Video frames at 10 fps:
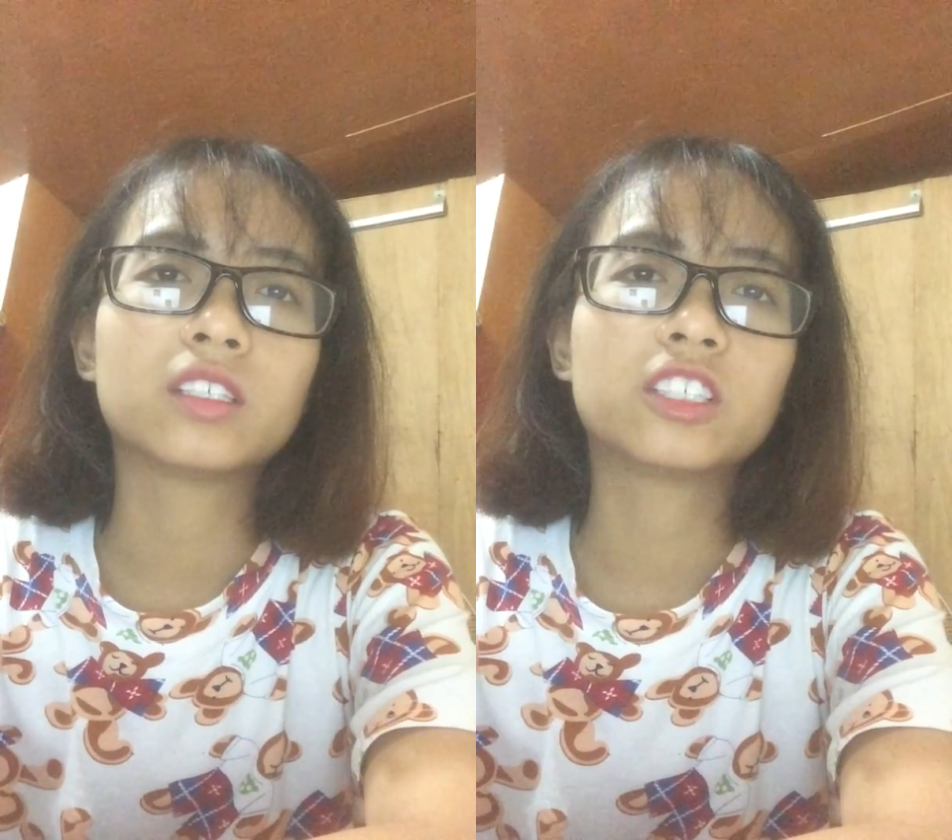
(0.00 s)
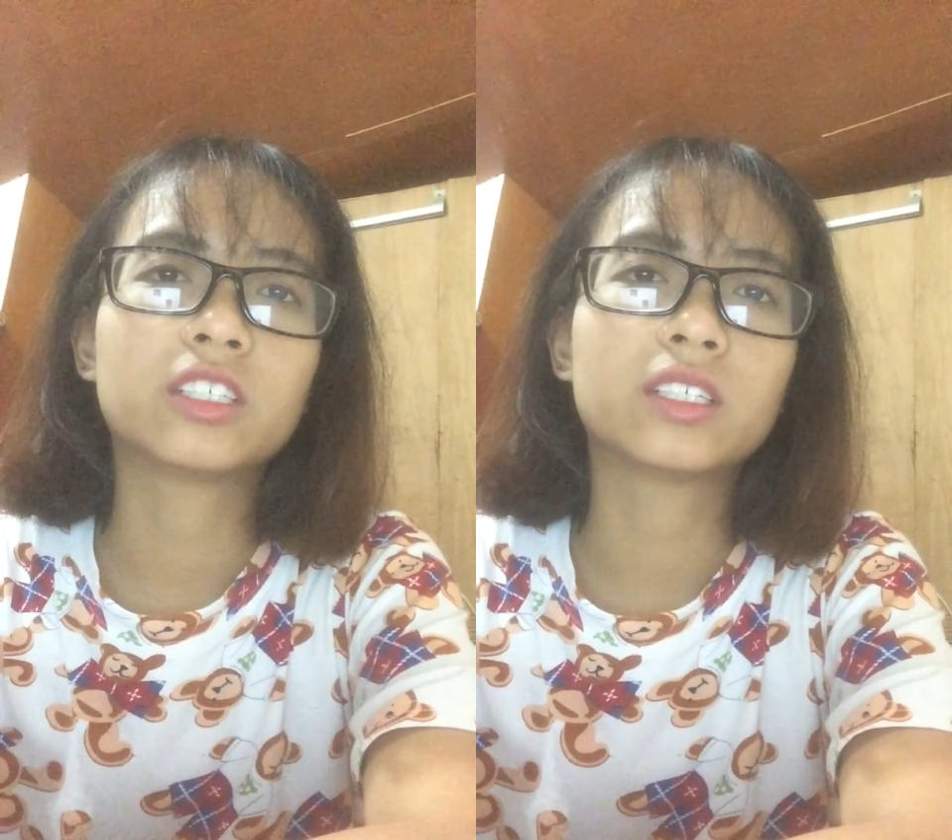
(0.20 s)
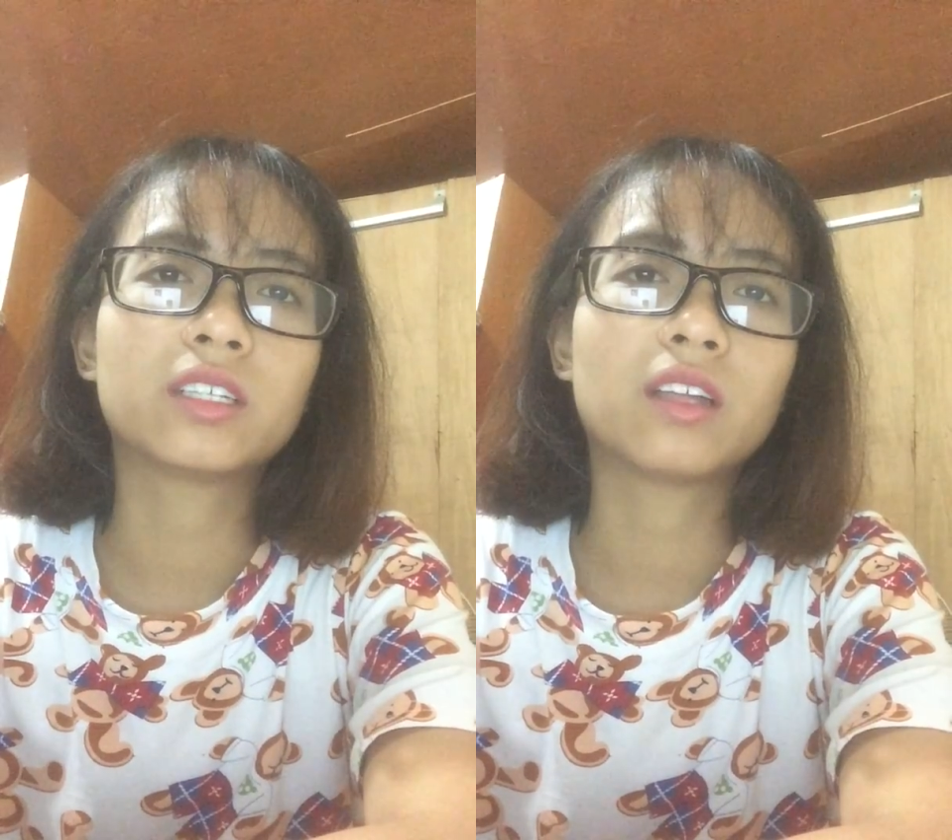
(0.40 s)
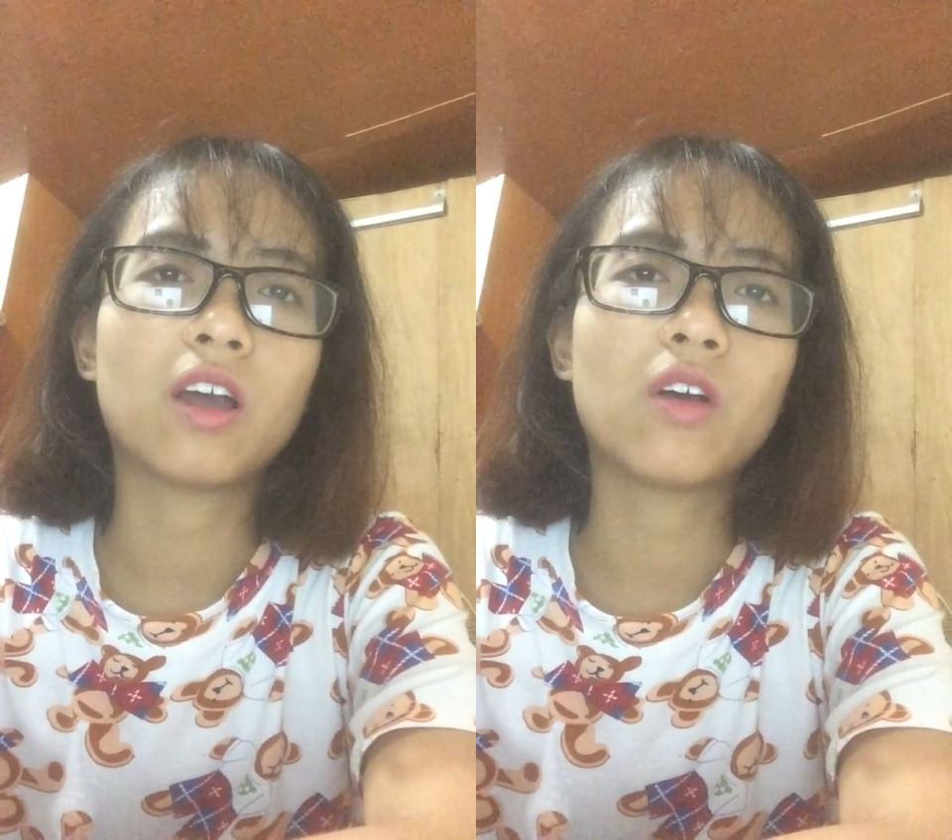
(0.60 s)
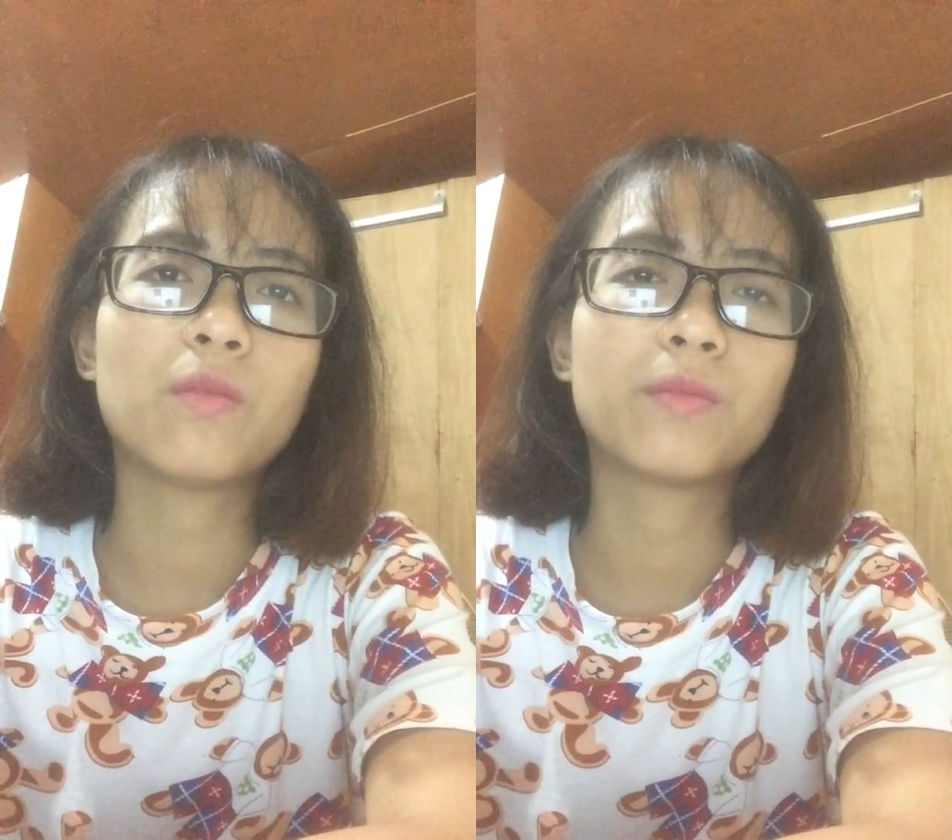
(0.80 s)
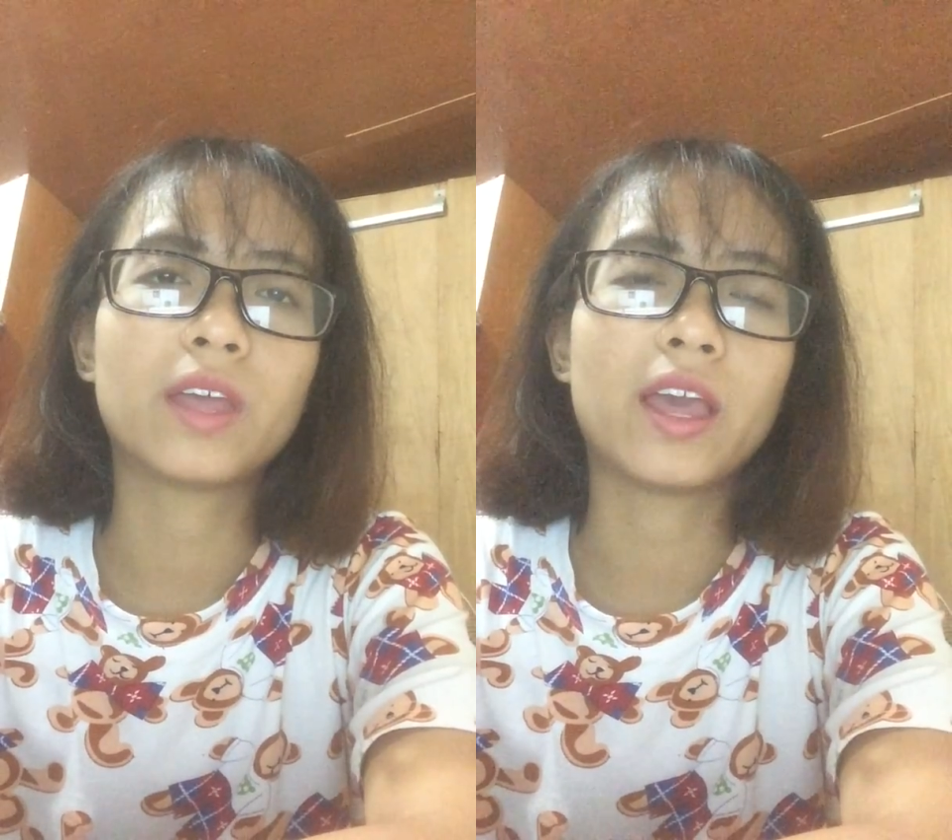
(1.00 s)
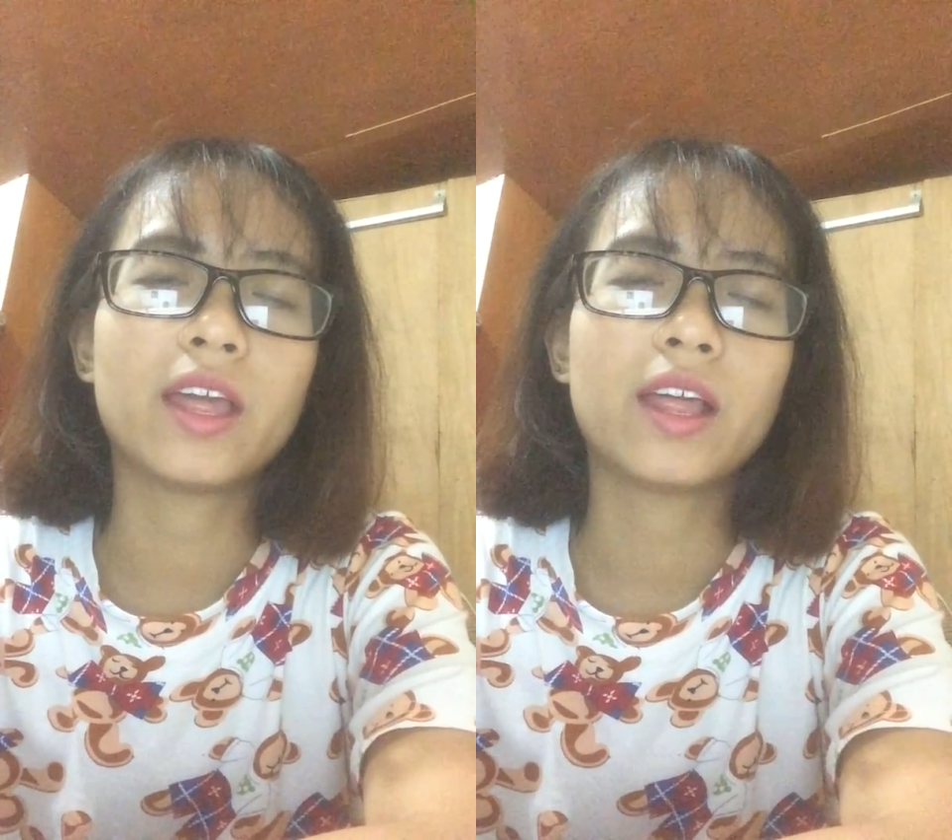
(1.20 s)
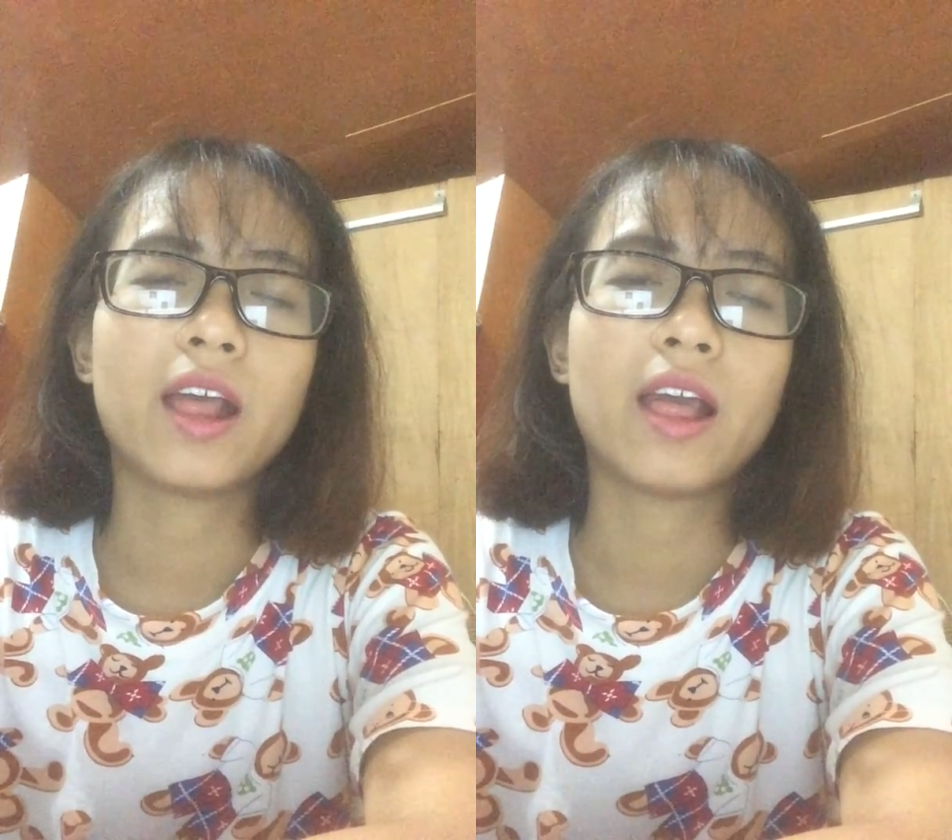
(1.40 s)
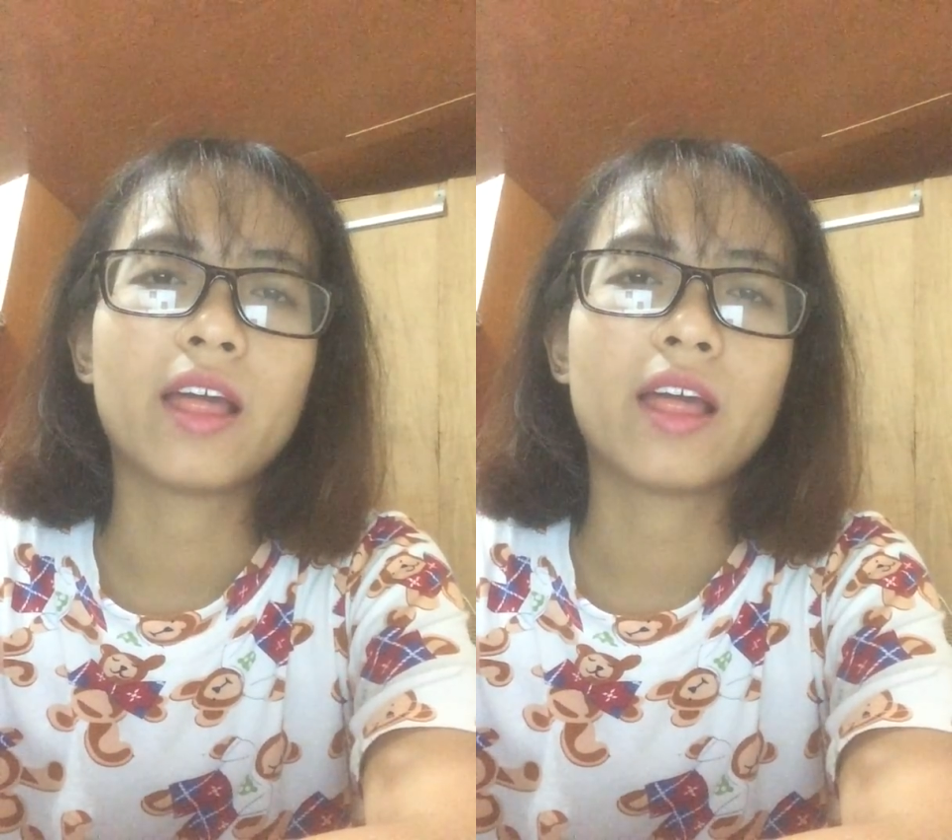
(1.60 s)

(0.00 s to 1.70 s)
She told me